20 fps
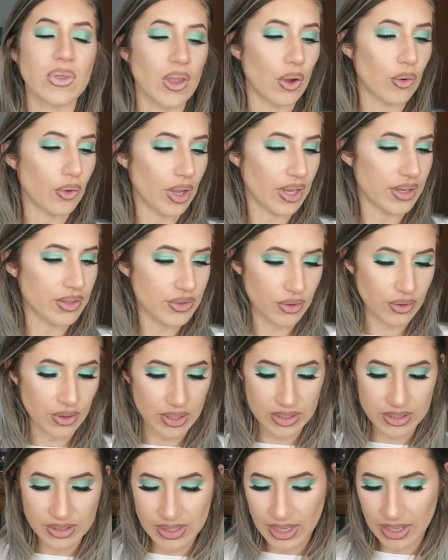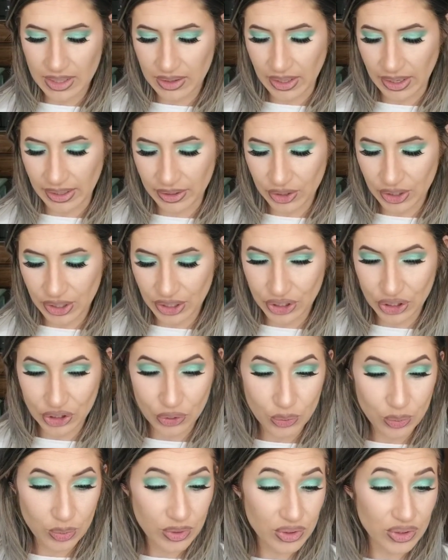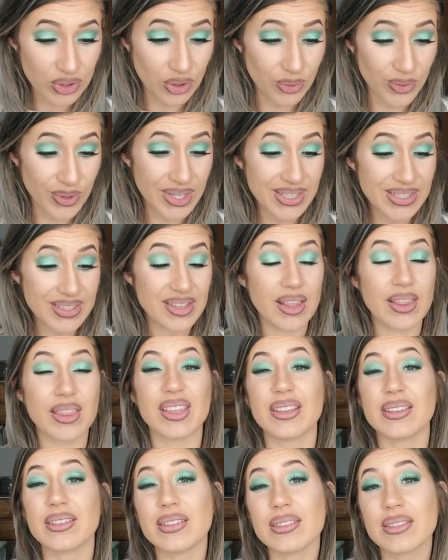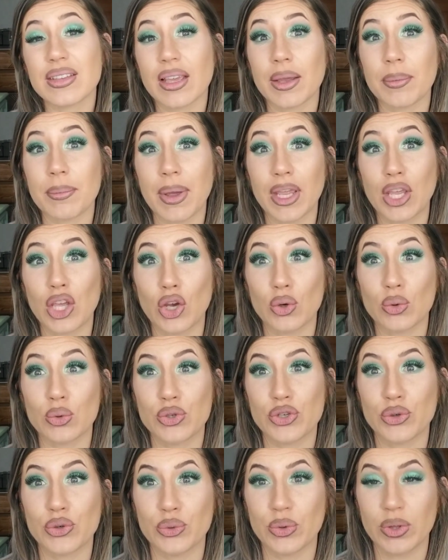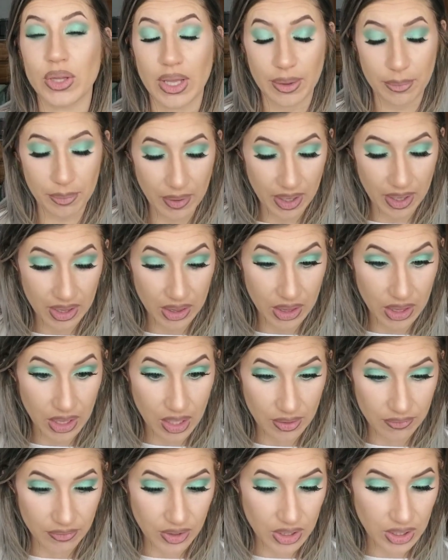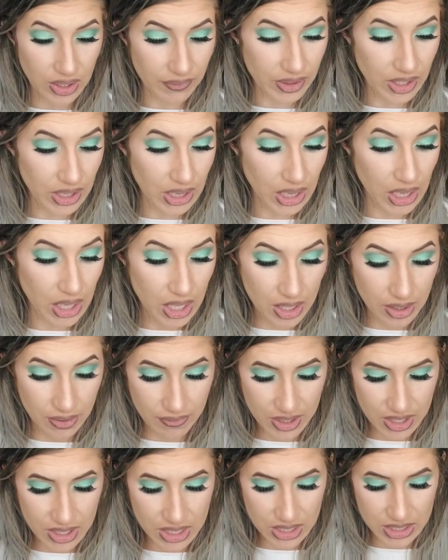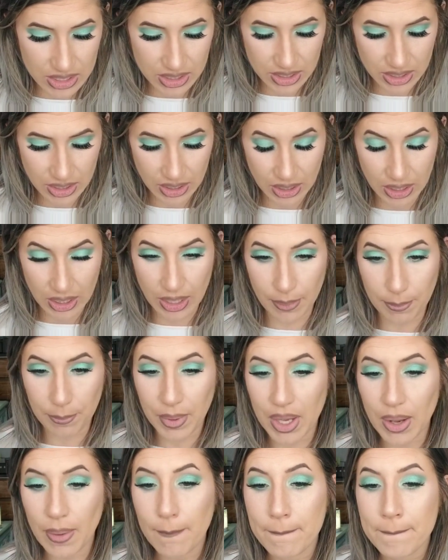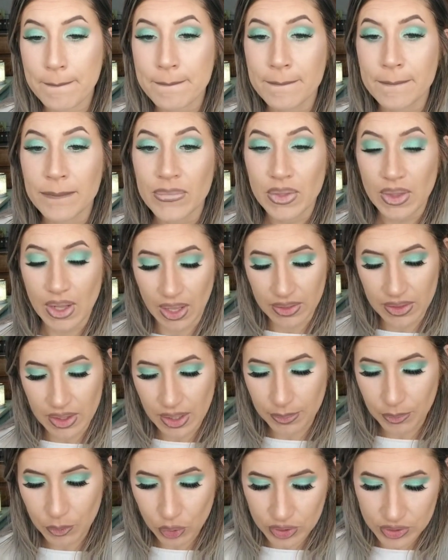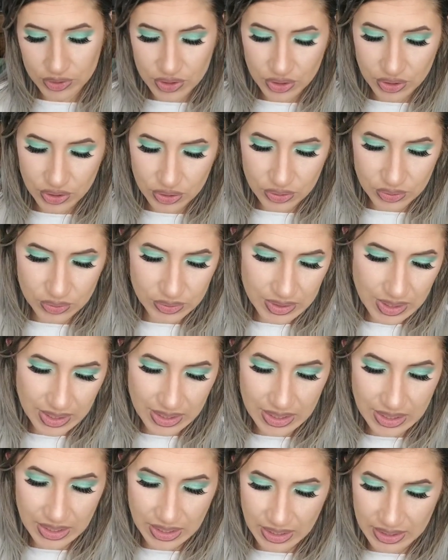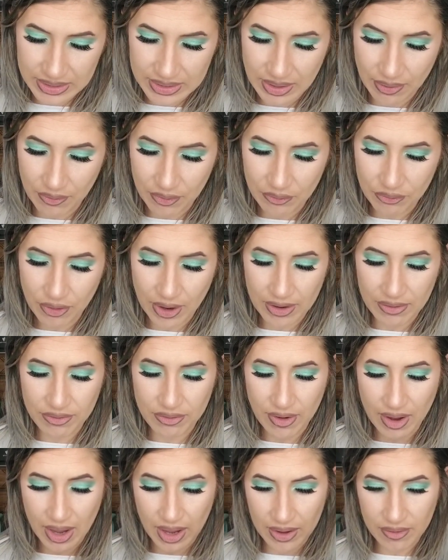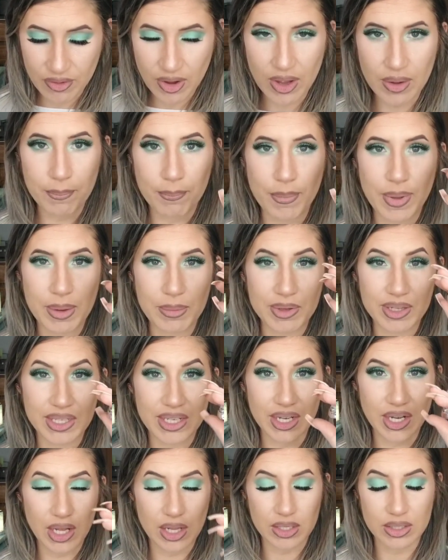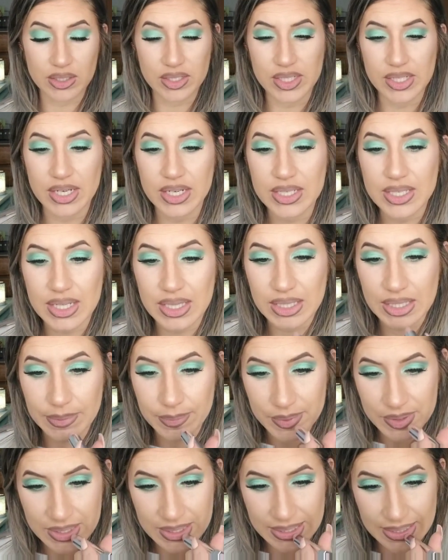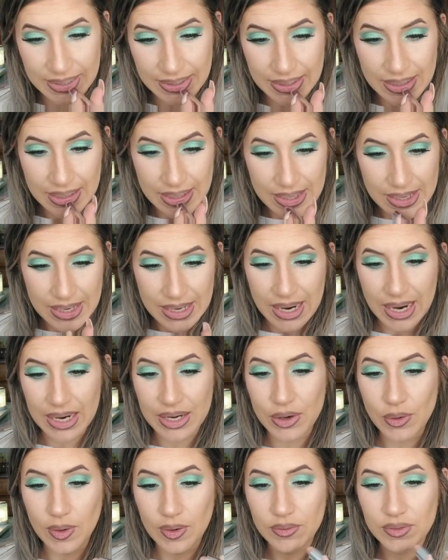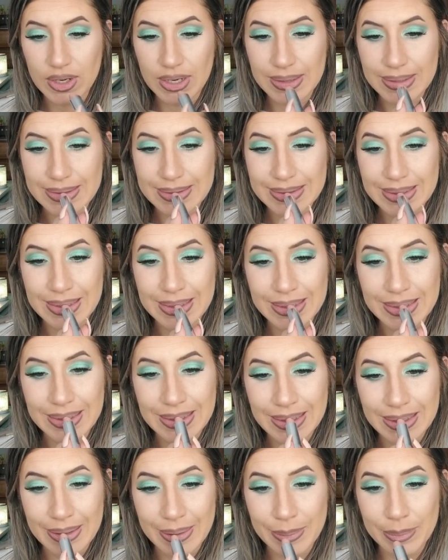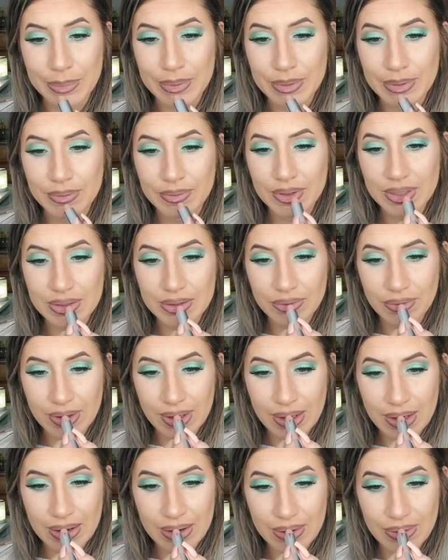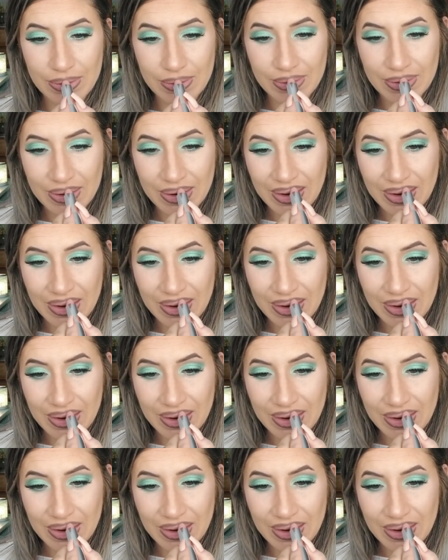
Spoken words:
Okay, so there's that liner. You will notice that this is like my go-to lip. I love, love, love this lip. And then I'm going to use the 755 Maybelline Color Stays lipstick. I know I've done this on a previous video.